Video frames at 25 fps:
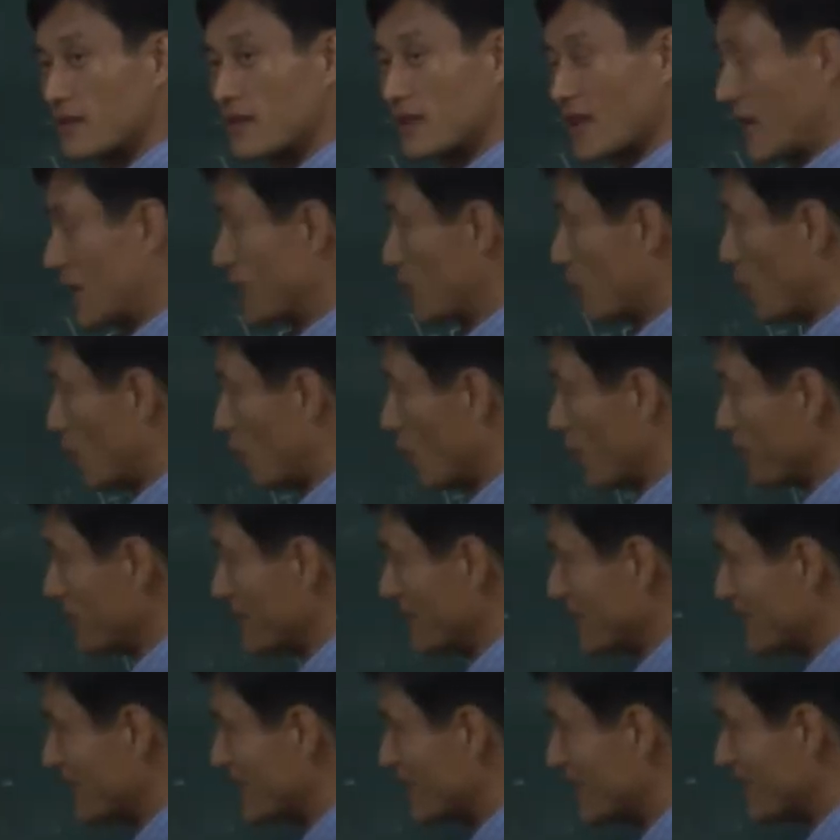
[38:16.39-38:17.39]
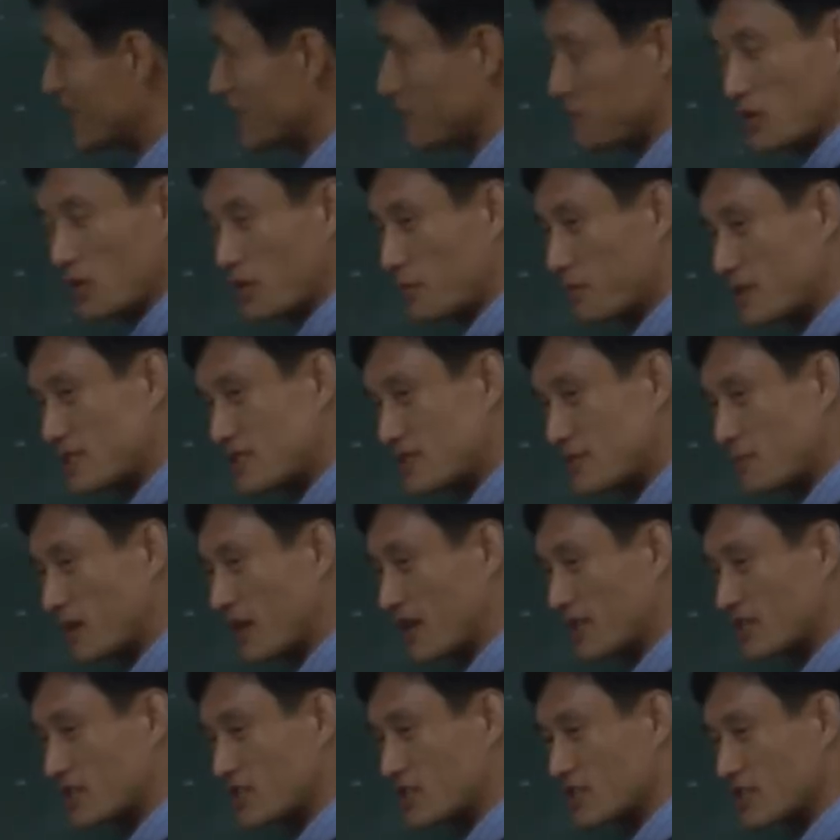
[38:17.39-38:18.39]
And only a little bit of
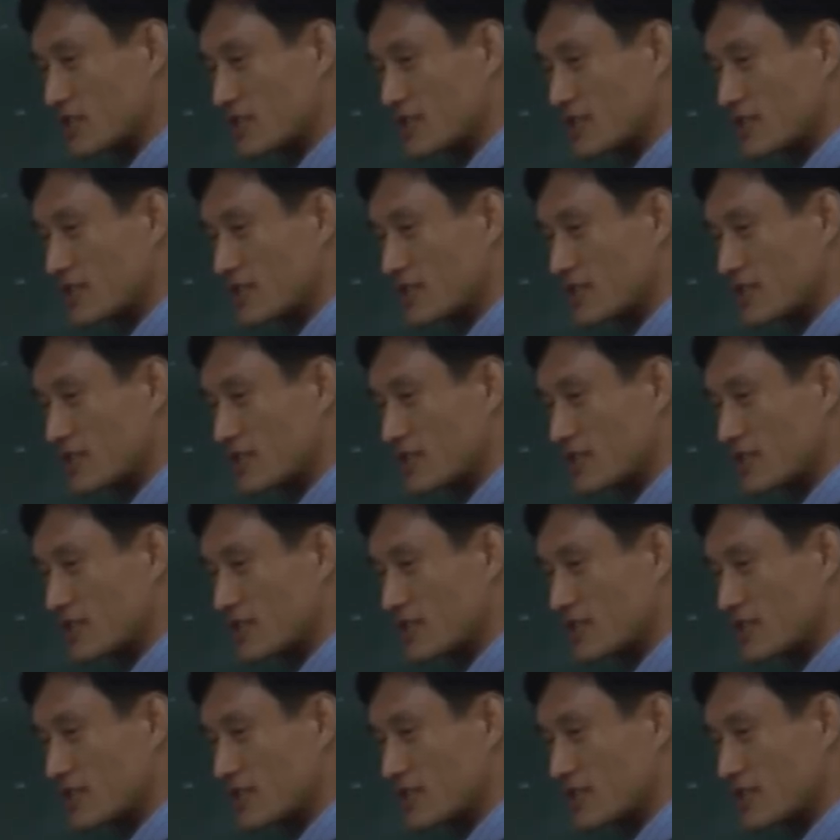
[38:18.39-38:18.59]
mismatch.